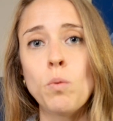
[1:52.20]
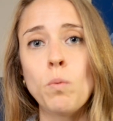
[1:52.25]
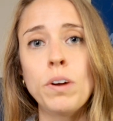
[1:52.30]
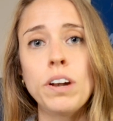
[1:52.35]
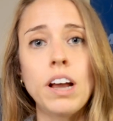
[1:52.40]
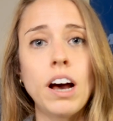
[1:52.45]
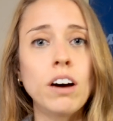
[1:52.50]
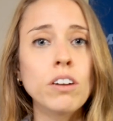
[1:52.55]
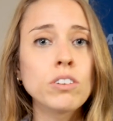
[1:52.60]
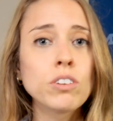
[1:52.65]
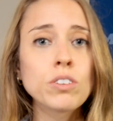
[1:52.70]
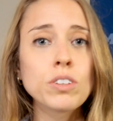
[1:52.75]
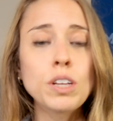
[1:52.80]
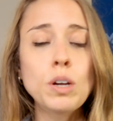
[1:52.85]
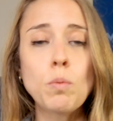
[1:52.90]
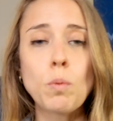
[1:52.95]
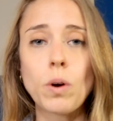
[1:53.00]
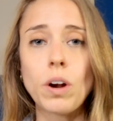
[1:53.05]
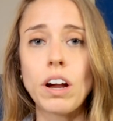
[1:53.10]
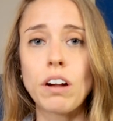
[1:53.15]
When
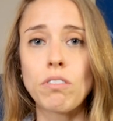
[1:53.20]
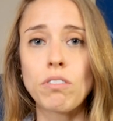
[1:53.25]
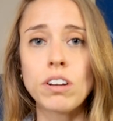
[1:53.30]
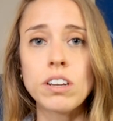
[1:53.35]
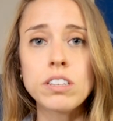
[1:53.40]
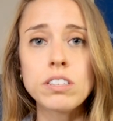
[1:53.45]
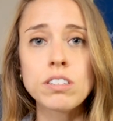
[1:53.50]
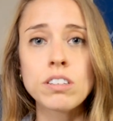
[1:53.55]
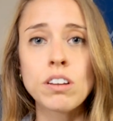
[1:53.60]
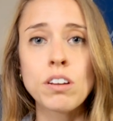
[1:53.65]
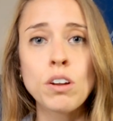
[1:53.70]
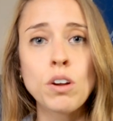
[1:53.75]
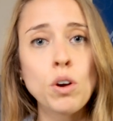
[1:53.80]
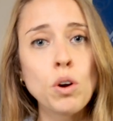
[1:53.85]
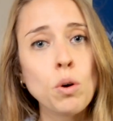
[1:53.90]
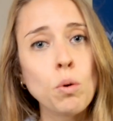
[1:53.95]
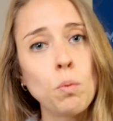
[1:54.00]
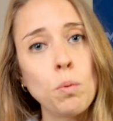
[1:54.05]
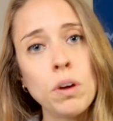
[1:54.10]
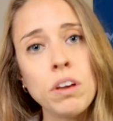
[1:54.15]
elderly were at risk,
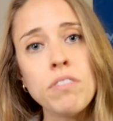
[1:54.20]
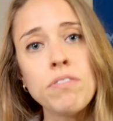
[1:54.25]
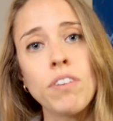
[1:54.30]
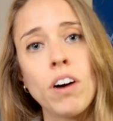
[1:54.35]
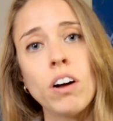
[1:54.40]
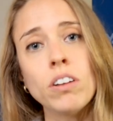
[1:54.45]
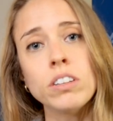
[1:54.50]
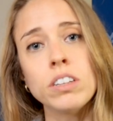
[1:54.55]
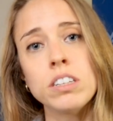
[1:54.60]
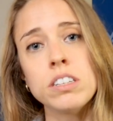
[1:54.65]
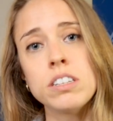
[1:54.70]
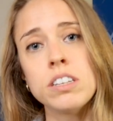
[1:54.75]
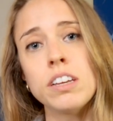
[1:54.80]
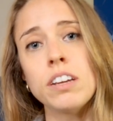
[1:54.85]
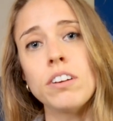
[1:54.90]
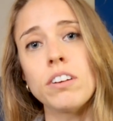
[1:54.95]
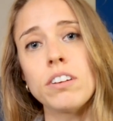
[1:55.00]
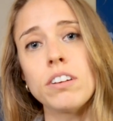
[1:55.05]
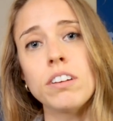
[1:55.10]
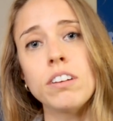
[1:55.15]
we
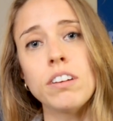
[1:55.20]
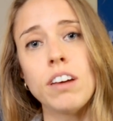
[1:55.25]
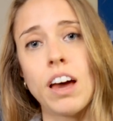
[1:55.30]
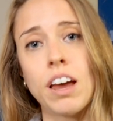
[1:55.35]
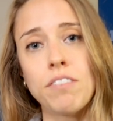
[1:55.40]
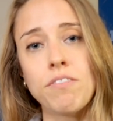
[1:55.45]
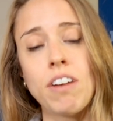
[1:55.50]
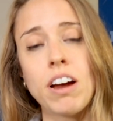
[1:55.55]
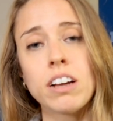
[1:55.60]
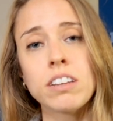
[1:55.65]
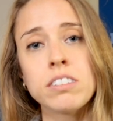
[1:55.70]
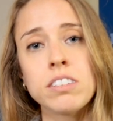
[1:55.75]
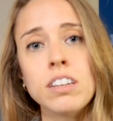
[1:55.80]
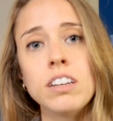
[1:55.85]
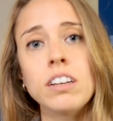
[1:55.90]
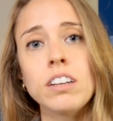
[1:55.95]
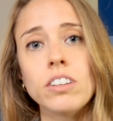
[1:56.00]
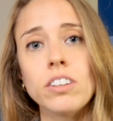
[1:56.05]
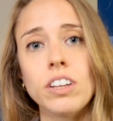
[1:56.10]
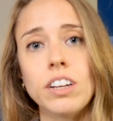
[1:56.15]
volunteered at
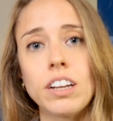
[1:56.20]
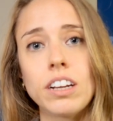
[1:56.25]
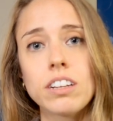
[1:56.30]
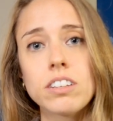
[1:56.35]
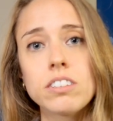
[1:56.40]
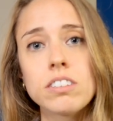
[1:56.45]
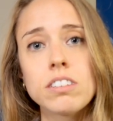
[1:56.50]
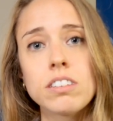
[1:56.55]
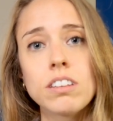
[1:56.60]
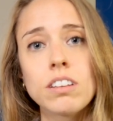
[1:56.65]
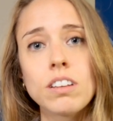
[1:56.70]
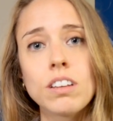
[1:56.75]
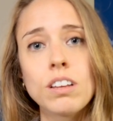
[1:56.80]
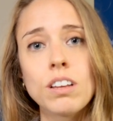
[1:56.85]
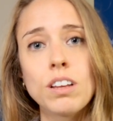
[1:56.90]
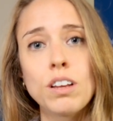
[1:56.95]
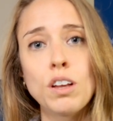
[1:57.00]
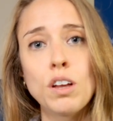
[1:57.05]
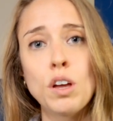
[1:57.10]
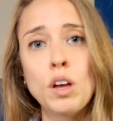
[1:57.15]
vaccine clinics.
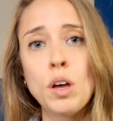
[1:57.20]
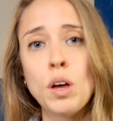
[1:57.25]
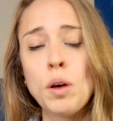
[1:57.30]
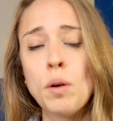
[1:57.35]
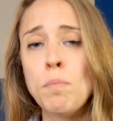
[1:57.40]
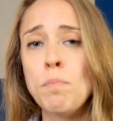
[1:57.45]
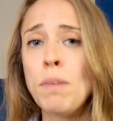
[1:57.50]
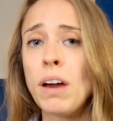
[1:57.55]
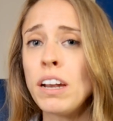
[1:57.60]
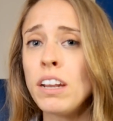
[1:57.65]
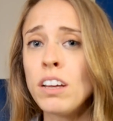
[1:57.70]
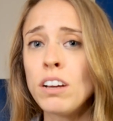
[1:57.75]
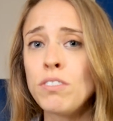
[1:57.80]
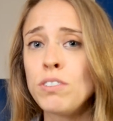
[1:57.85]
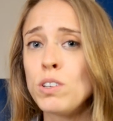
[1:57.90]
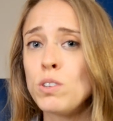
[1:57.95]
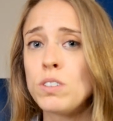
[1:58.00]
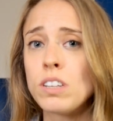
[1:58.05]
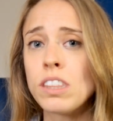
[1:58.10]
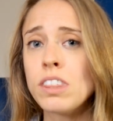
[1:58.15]
Many of
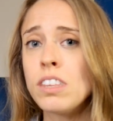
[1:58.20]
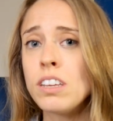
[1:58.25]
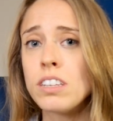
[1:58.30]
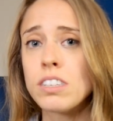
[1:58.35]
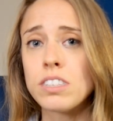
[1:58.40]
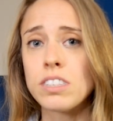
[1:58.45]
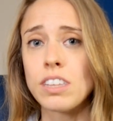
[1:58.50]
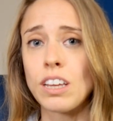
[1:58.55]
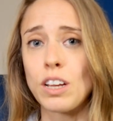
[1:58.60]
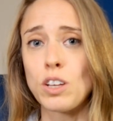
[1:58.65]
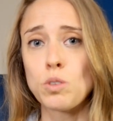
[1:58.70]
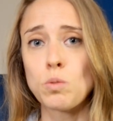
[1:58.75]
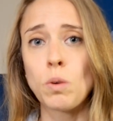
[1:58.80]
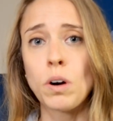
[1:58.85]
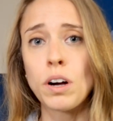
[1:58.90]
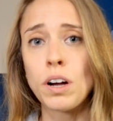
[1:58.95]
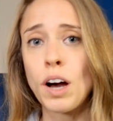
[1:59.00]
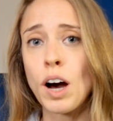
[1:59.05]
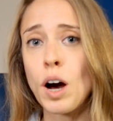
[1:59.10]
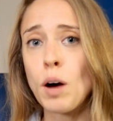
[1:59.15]
you did these things
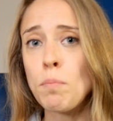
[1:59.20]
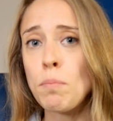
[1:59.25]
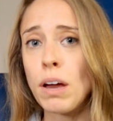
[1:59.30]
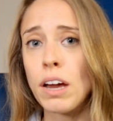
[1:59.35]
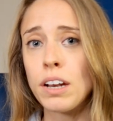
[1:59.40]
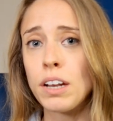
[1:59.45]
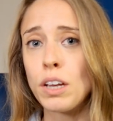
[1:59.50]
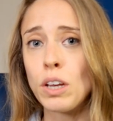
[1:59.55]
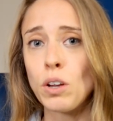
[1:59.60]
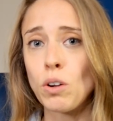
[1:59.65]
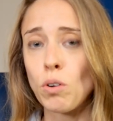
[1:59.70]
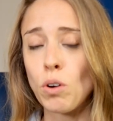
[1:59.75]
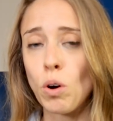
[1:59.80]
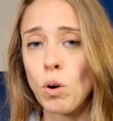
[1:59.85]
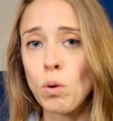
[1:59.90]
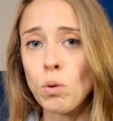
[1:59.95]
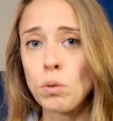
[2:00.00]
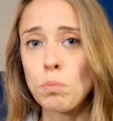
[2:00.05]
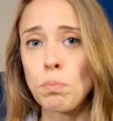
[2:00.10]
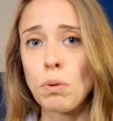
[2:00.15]
while combating your
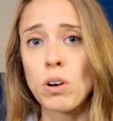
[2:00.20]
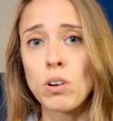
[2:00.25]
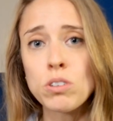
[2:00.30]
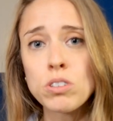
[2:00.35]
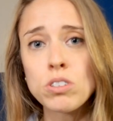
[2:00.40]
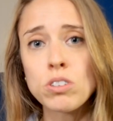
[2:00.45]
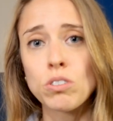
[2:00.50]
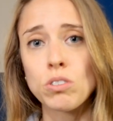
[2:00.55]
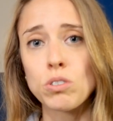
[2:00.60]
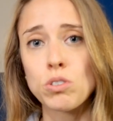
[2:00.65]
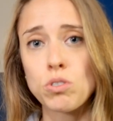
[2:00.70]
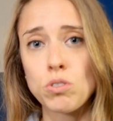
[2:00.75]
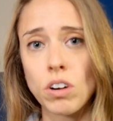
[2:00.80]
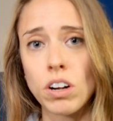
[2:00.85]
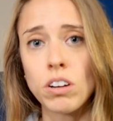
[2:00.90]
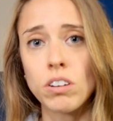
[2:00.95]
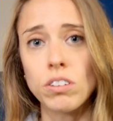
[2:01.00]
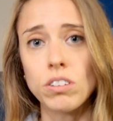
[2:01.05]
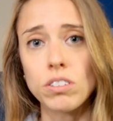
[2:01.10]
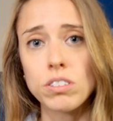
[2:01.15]
own personal
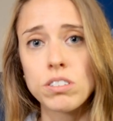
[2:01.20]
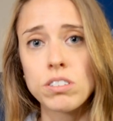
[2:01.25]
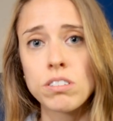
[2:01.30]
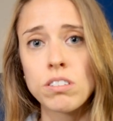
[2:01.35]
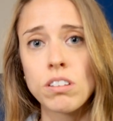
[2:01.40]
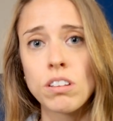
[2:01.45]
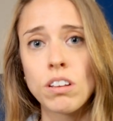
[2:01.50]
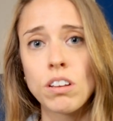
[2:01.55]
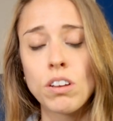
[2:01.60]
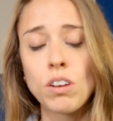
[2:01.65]
struggles.